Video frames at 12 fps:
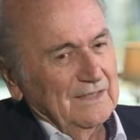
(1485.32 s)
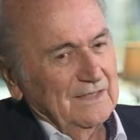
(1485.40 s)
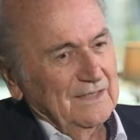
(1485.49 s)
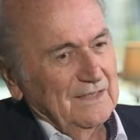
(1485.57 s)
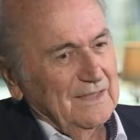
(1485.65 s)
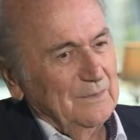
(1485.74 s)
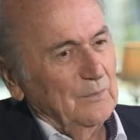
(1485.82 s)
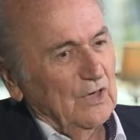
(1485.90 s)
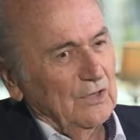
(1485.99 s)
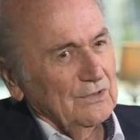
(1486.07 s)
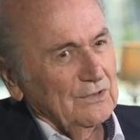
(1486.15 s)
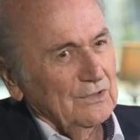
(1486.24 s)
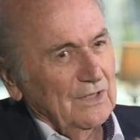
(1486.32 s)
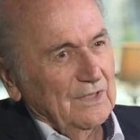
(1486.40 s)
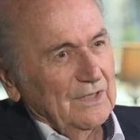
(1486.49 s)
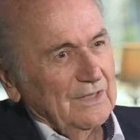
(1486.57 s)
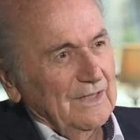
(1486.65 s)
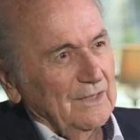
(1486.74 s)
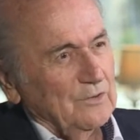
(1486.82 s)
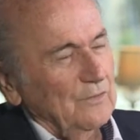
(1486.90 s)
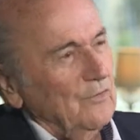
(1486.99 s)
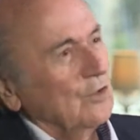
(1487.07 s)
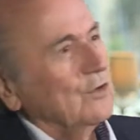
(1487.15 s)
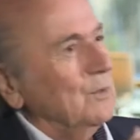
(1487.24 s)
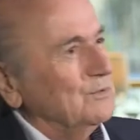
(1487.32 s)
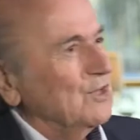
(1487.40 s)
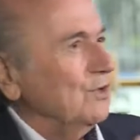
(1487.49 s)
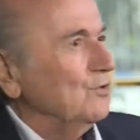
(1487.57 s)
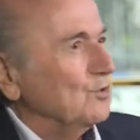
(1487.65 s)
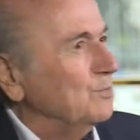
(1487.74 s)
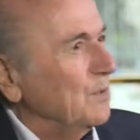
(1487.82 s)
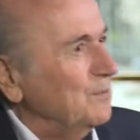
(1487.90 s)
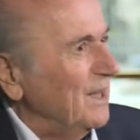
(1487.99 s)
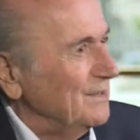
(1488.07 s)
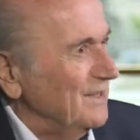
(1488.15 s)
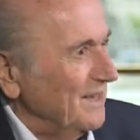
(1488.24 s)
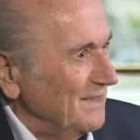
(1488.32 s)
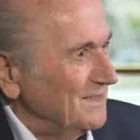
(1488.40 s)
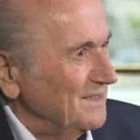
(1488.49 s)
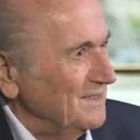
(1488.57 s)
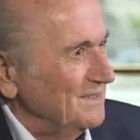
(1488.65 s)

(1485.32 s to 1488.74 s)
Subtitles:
demand that the World Cup shall not be played there.